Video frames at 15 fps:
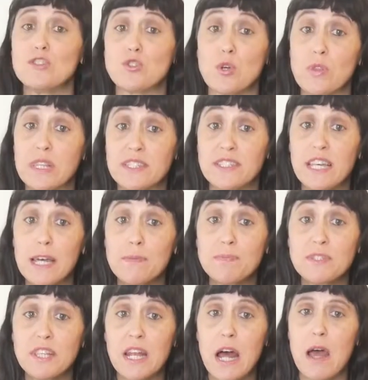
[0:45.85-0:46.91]
So the
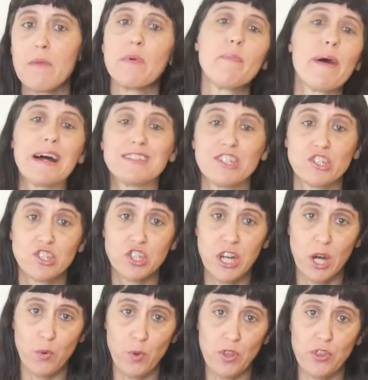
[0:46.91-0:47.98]
tips that I'm about to
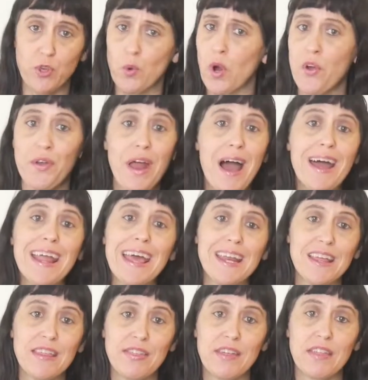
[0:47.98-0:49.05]
share with you are not
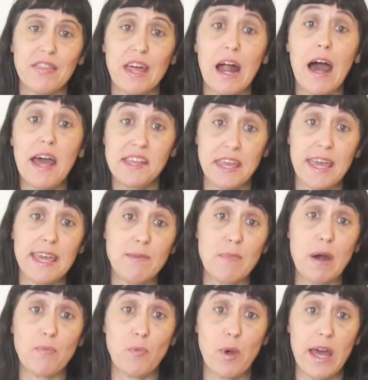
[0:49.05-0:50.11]
anything that I
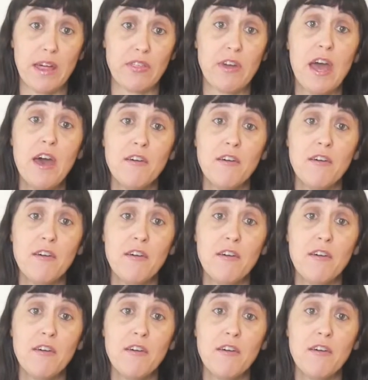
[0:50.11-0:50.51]
came up with.